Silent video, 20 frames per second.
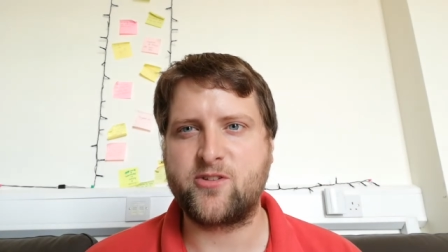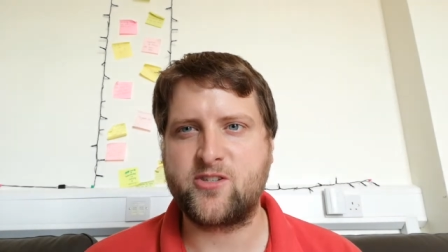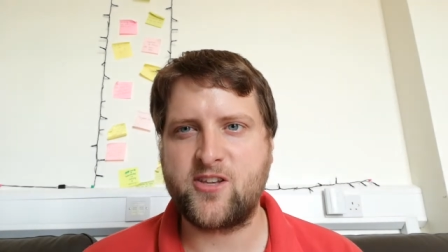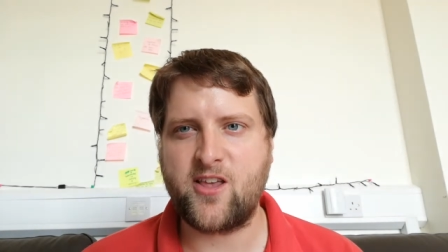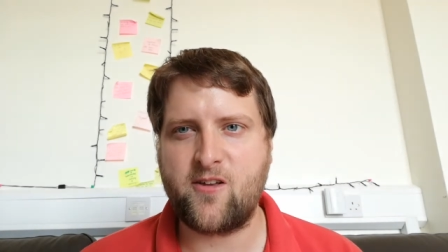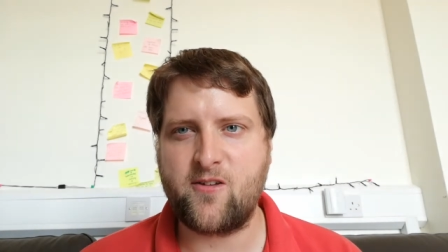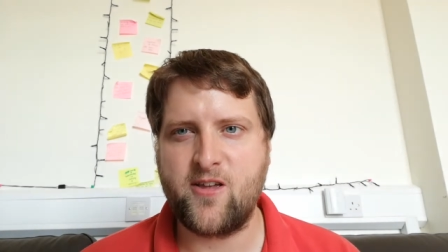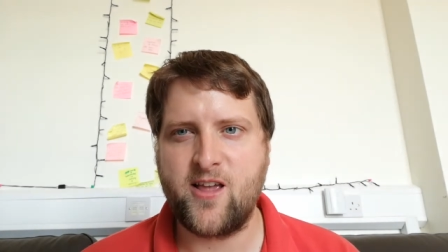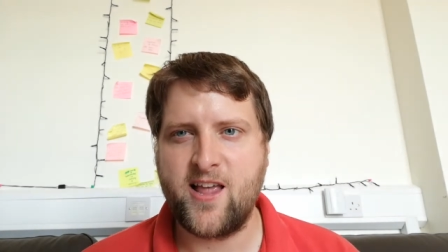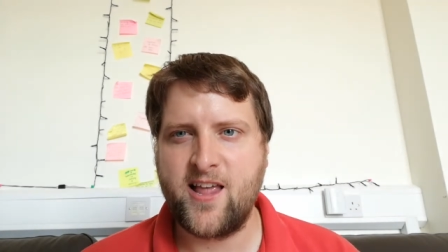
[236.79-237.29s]

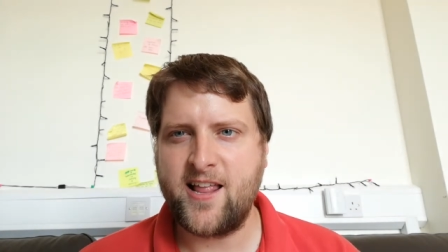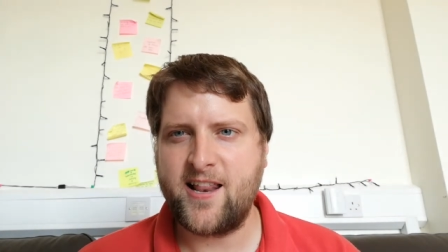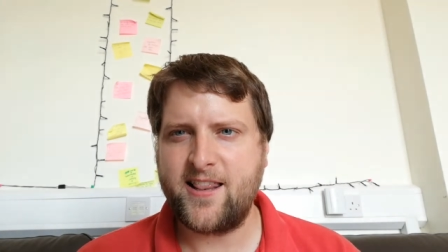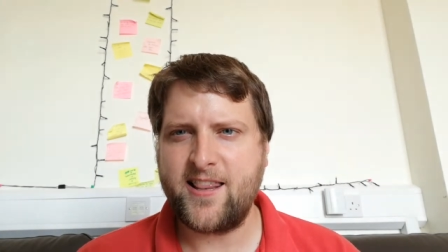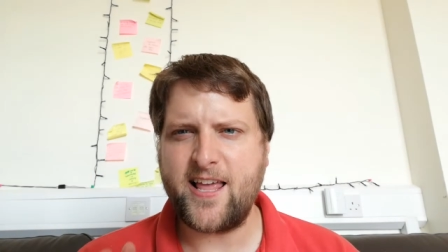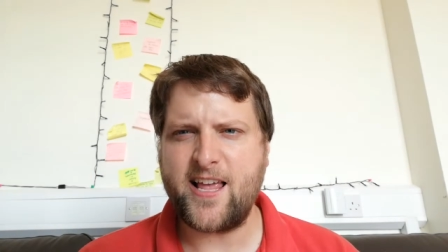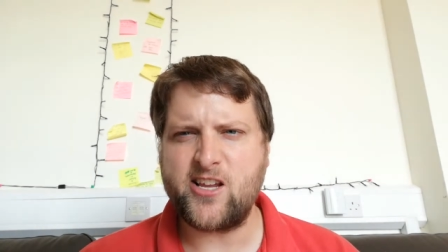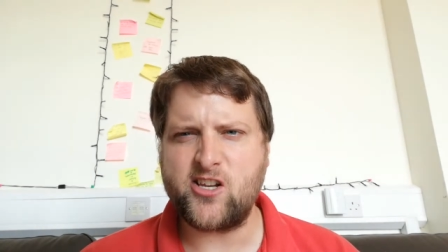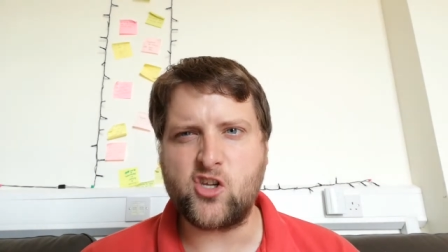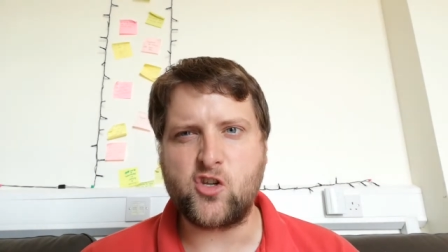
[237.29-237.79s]
So
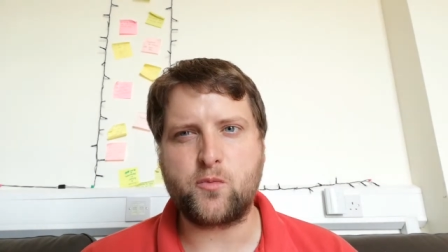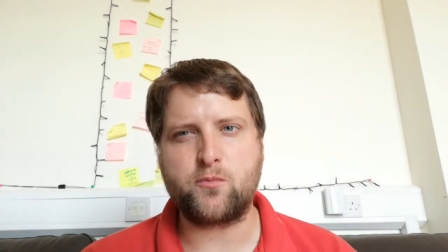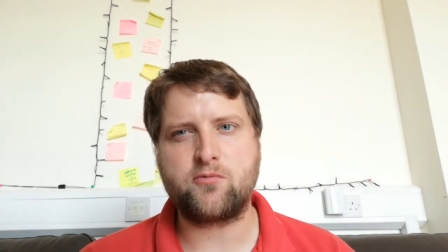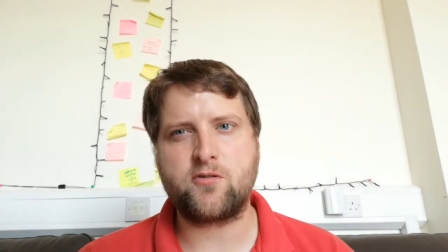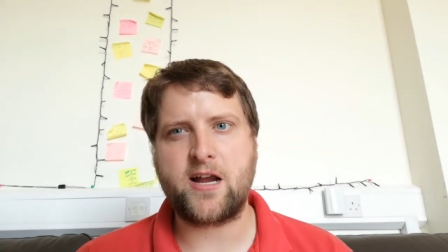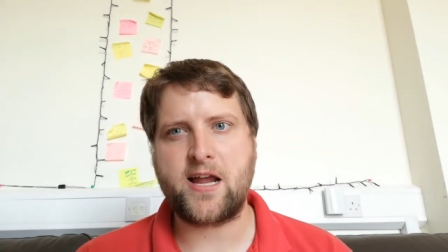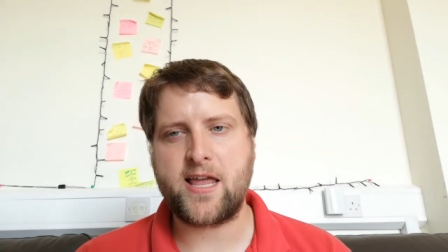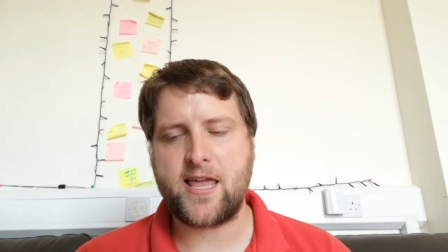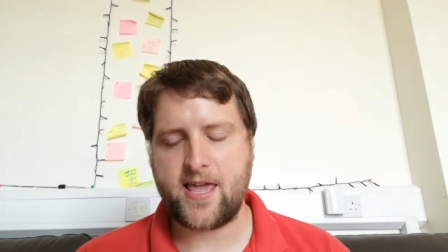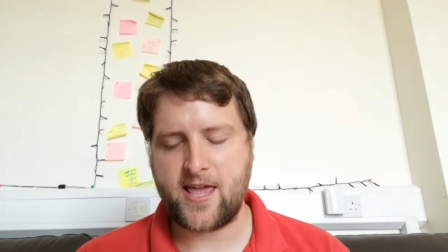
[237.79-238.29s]
let's just
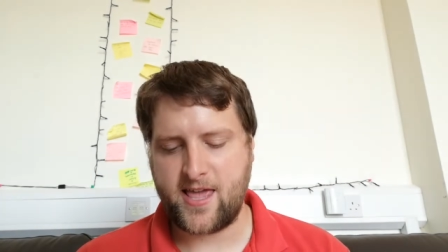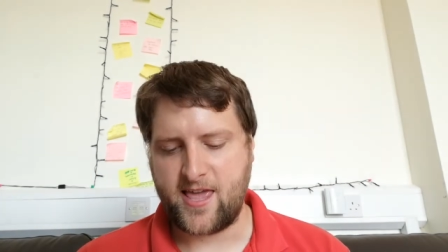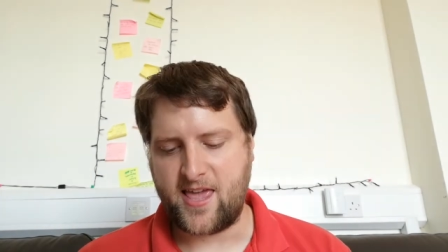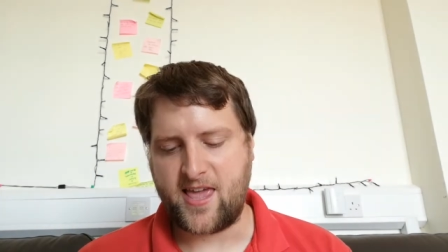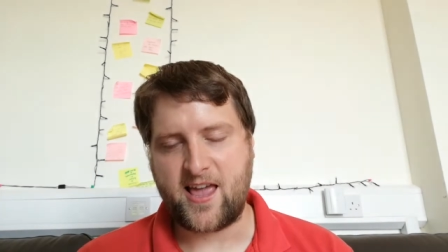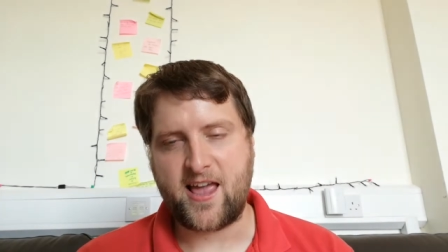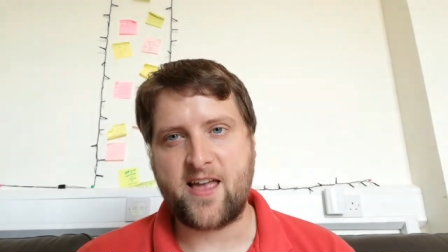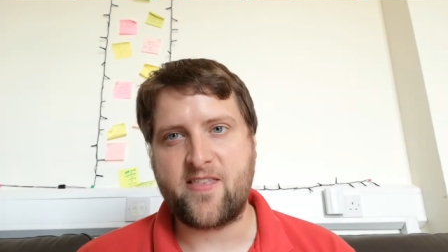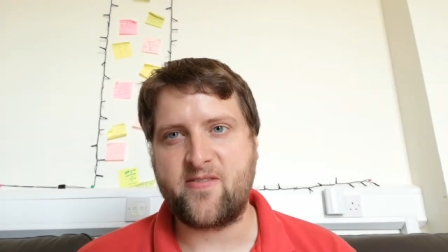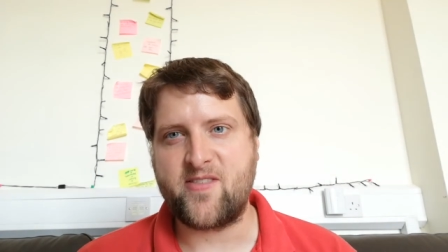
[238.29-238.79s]
pray
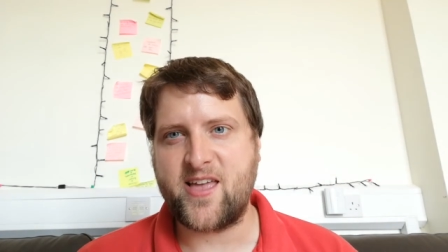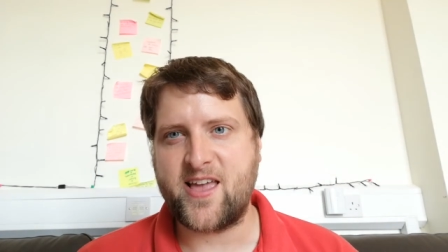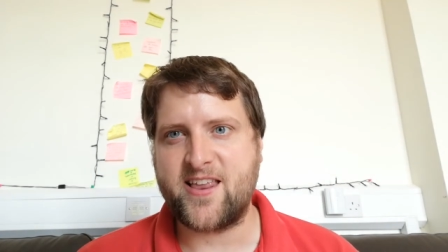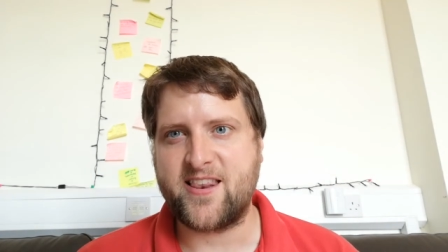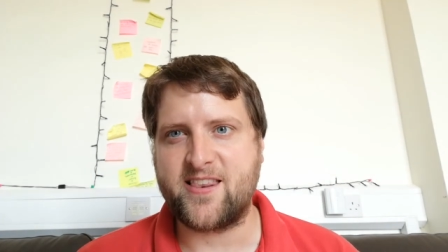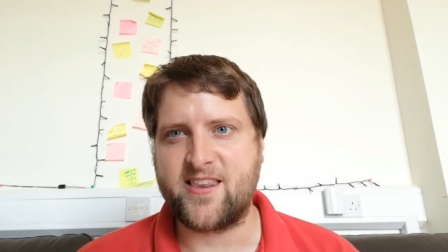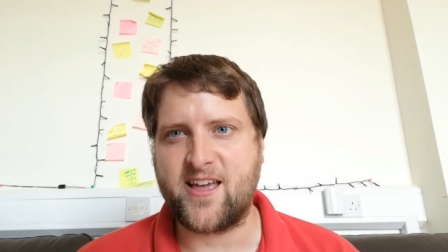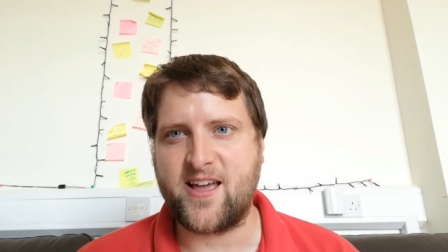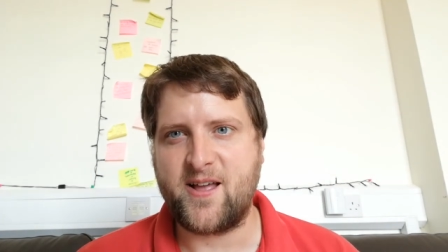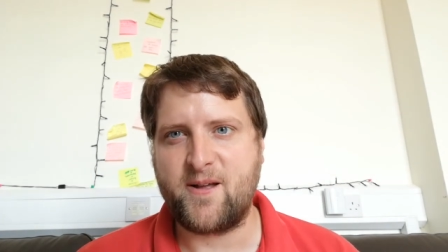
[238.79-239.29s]
and
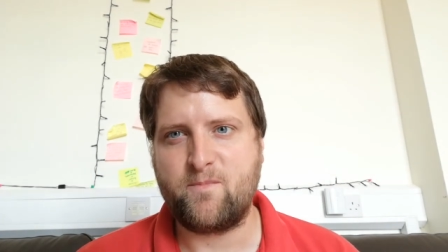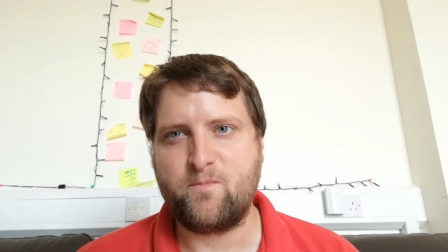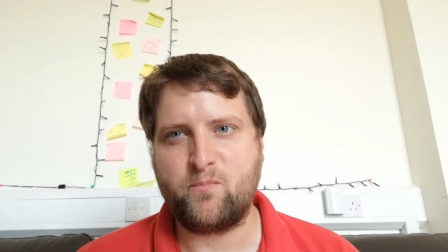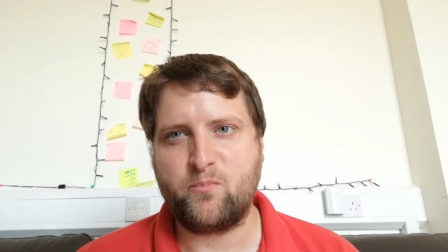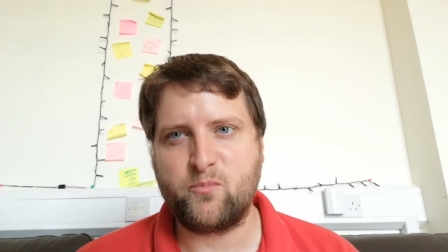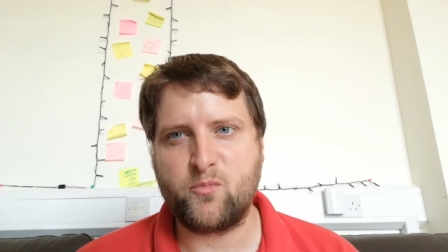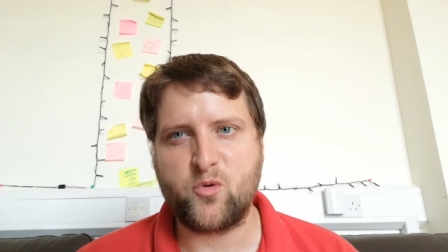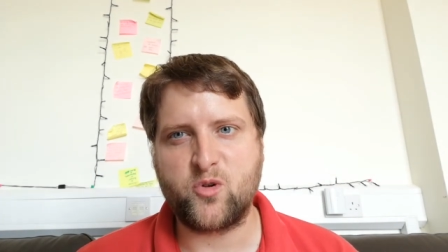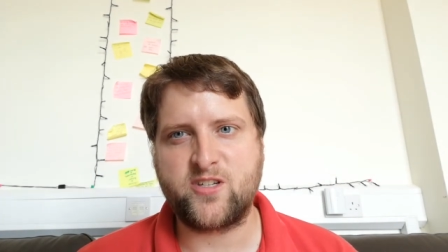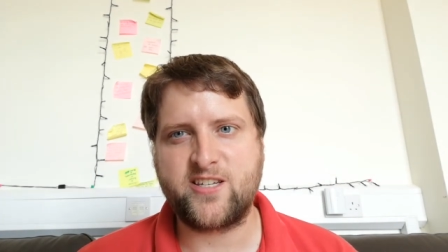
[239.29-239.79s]
then
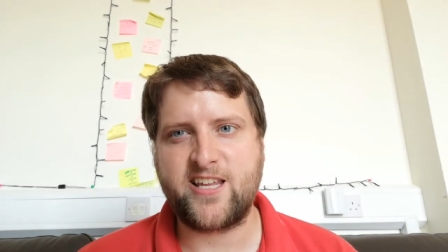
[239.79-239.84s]
we'll